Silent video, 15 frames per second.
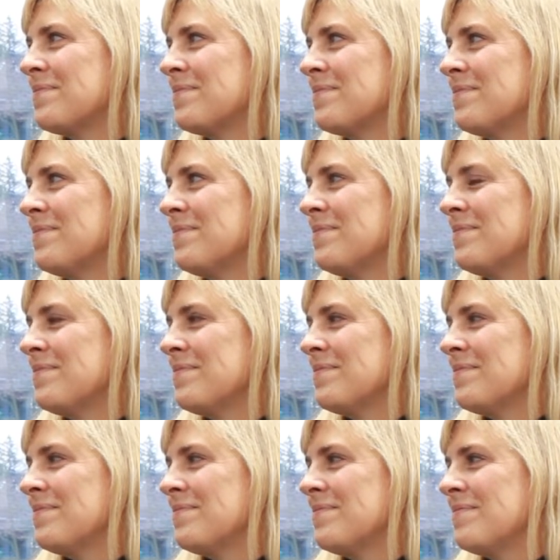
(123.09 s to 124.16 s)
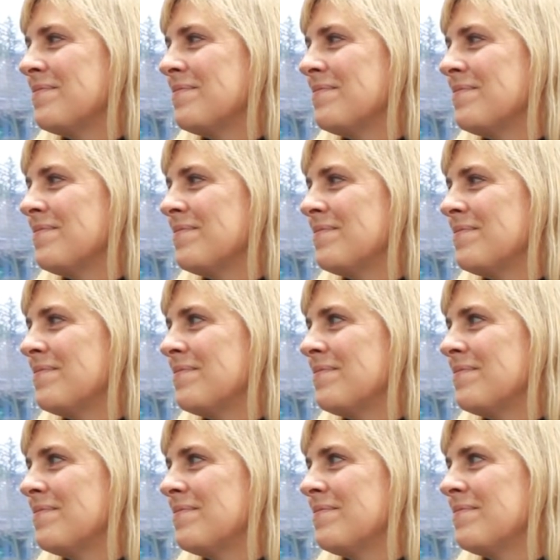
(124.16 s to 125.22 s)

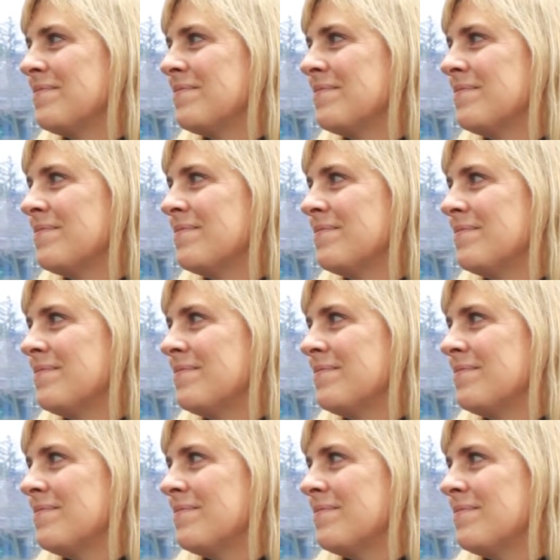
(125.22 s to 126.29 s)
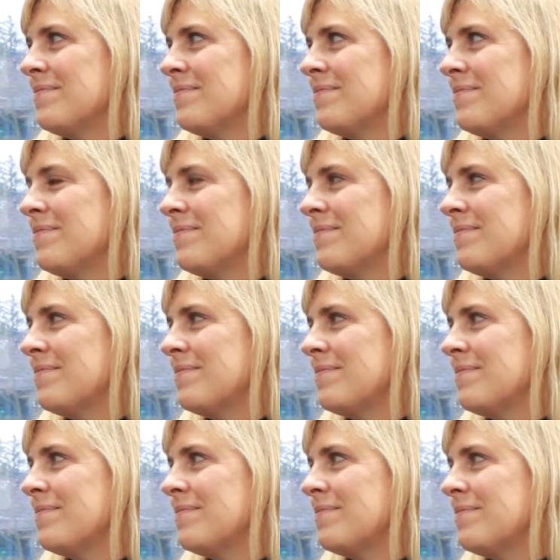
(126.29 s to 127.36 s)

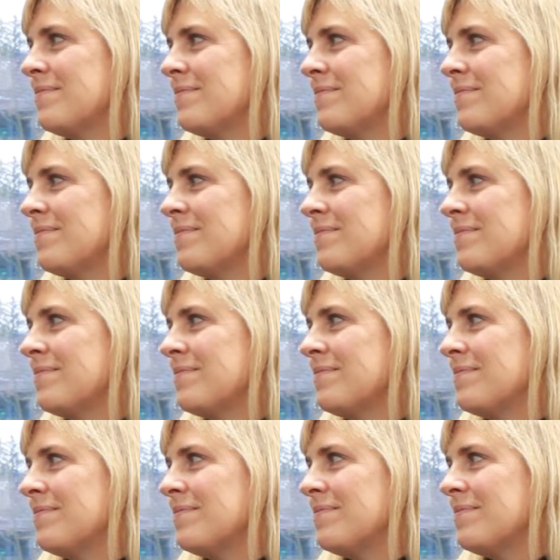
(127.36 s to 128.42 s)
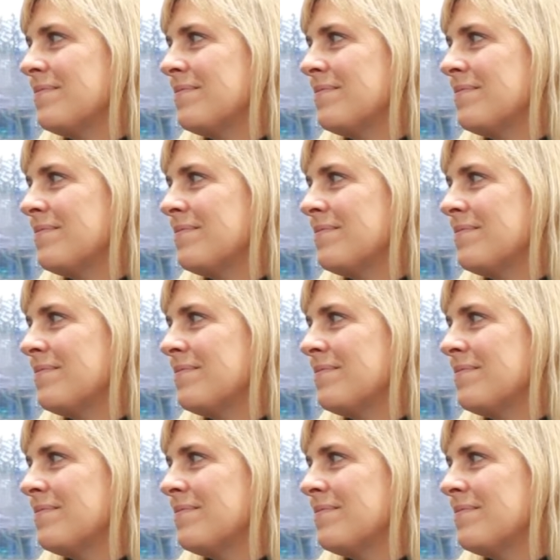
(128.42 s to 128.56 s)
[no speech]